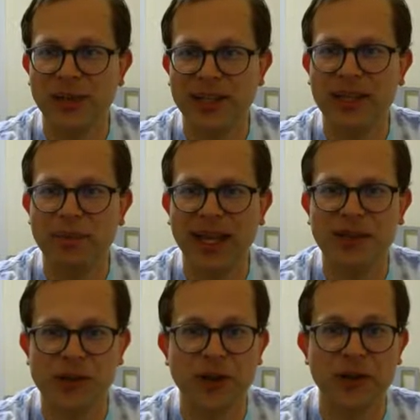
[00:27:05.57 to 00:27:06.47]
I think the
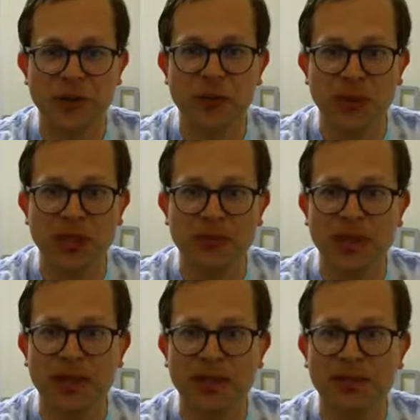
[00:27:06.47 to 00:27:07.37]
Painster also would give me
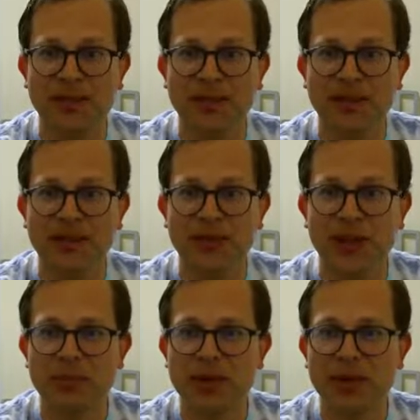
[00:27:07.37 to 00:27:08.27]
a, a, level
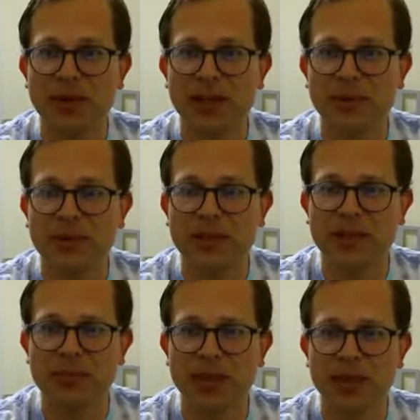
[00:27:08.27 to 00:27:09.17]
up there at level
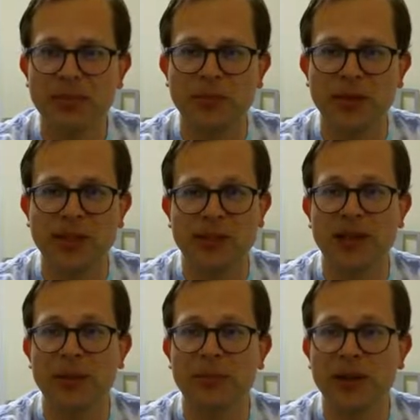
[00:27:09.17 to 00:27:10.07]
6, but it would it's a
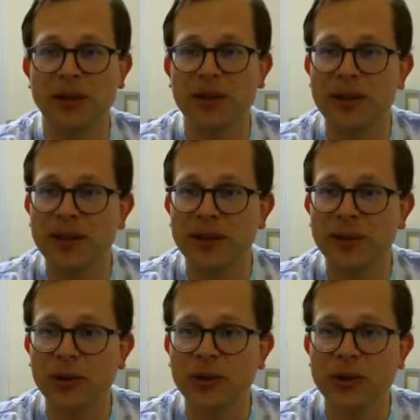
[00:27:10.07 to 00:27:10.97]
lot bigger than the
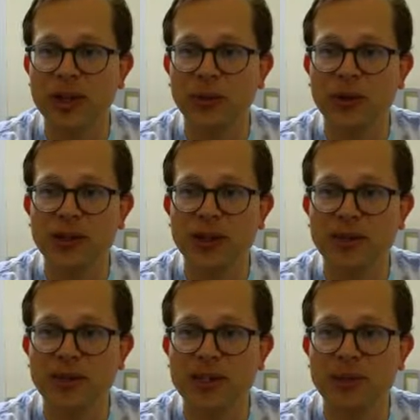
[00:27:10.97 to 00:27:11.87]
Gold Train, which is kind
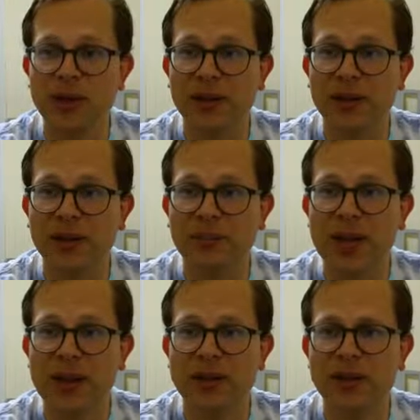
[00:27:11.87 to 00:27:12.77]
of a small cart.
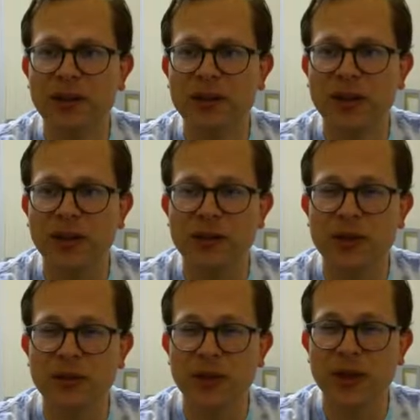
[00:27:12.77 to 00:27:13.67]
None of those carts
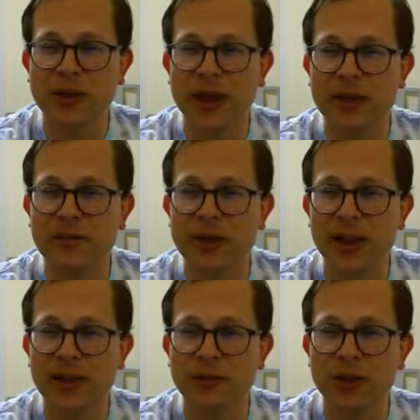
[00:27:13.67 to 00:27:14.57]
are really that
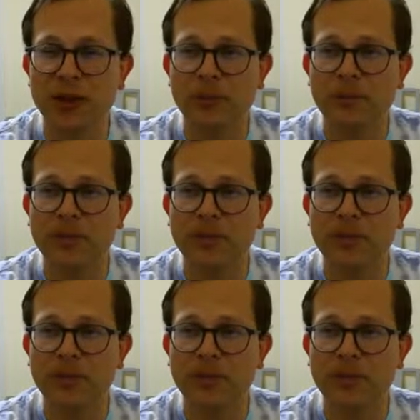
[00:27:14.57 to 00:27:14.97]
valuable.